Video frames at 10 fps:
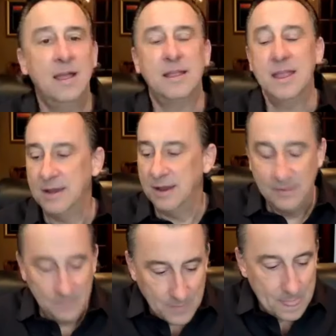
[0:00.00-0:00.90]
again,
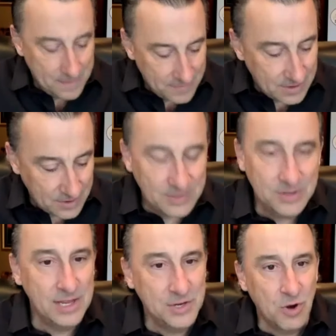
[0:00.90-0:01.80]
th- this,
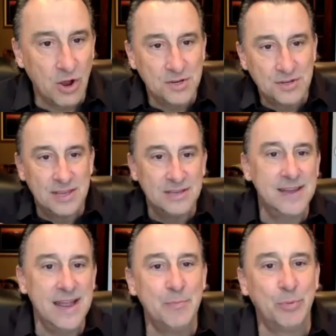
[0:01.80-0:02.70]
these are all just these
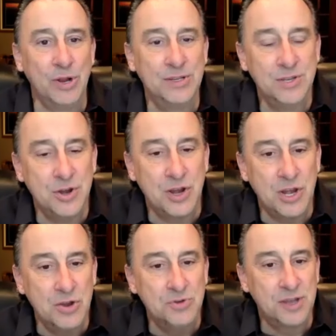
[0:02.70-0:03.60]
data points that you can
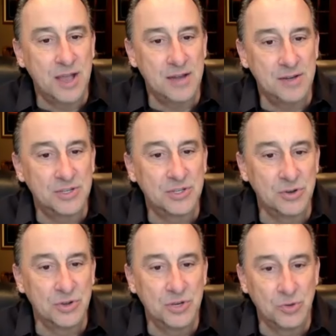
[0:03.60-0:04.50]
use to kind of
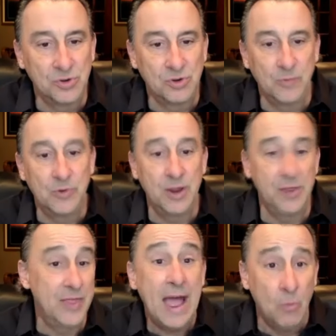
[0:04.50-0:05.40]
discern the short term
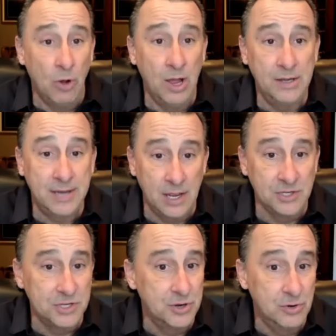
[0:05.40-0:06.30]
trend. That one
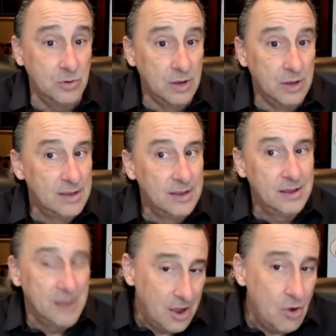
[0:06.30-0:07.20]
tells you,
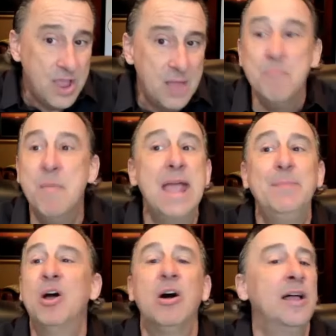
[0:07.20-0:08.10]
okay,
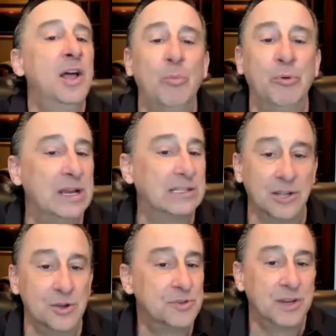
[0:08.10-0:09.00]
maybe all hell breaks
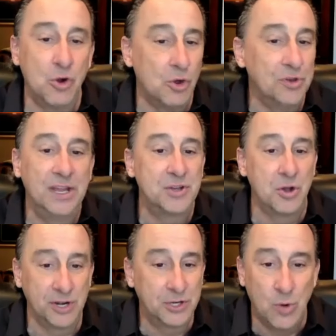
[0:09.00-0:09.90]
loose and gold does go
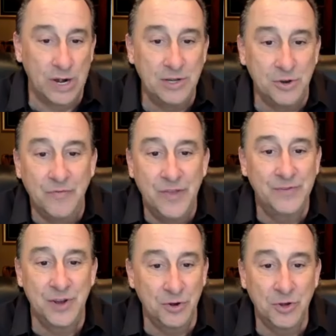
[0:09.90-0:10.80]
to
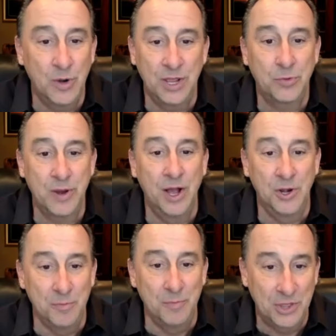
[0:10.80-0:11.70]
2250 or
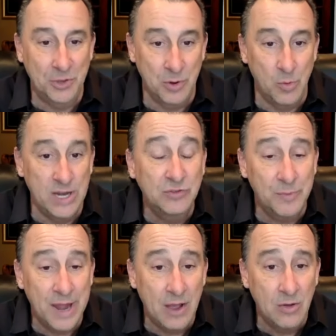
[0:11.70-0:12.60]
2300 by three weeks from
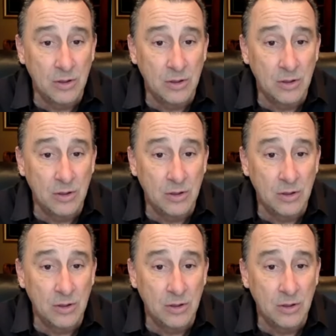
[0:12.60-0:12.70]
now,